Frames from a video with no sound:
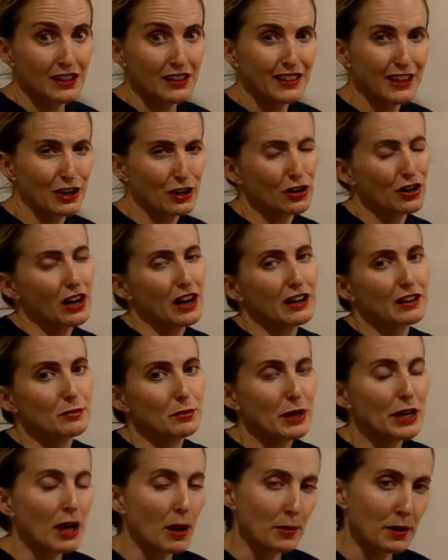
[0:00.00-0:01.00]
that are
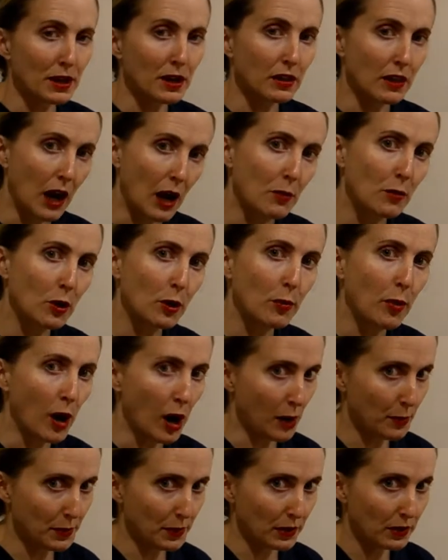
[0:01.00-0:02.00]
becoming a lot more
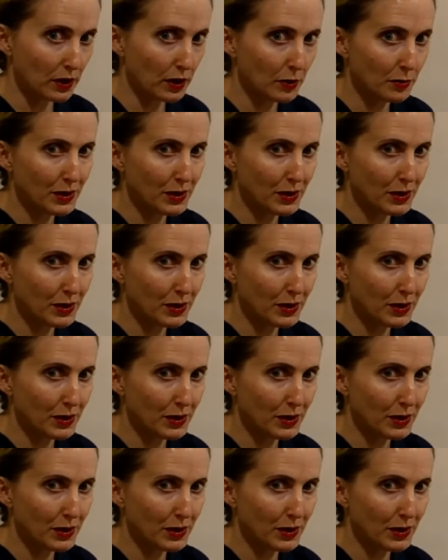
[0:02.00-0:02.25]
popular